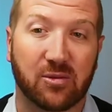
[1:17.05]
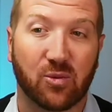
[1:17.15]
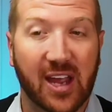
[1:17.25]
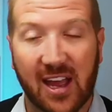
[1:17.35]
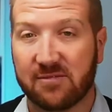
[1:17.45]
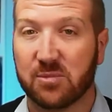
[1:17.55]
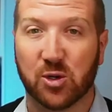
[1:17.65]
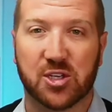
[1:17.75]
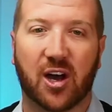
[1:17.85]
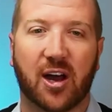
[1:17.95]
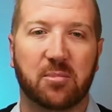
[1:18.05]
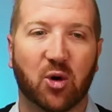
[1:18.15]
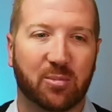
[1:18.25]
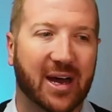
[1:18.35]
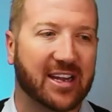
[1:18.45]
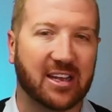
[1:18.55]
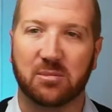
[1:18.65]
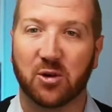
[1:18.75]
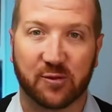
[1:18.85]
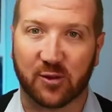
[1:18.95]
We have more time, more money,
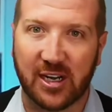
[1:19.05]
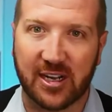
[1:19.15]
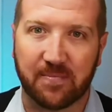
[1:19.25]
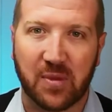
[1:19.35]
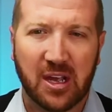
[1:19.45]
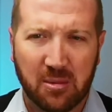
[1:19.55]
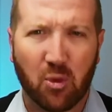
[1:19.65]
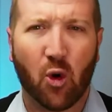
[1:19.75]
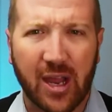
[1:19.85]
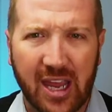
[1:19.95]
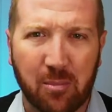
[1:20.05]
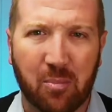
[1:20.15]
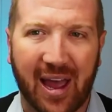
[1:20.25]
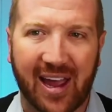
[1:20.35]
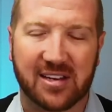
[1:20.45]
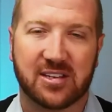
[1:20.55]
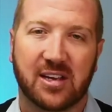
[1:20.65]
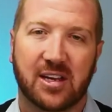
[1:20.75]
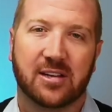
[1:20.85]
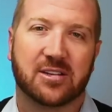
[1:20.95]
more freedom, more impact
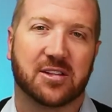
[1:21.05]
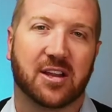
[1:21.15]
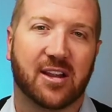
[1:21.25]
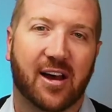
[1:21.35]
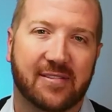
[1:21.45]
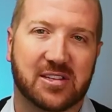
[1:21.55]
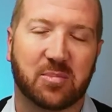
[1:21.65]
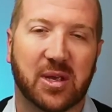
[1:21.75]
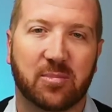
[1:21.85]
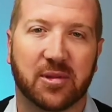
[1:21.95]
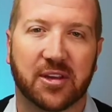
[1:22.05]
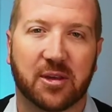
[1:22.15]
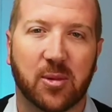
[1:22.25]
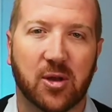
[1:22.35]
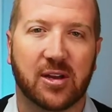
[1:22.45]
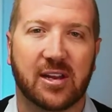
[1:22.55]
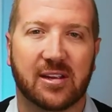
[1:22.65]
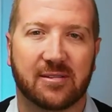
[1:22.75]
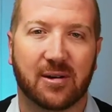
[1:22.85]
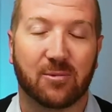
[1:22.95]
to the lives of people in the community
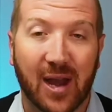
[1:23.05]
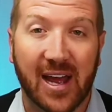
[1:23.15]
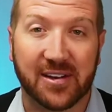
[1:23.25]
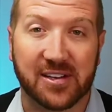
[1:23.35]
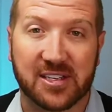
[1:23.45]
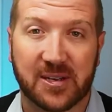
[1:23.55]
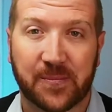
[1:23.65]
around us.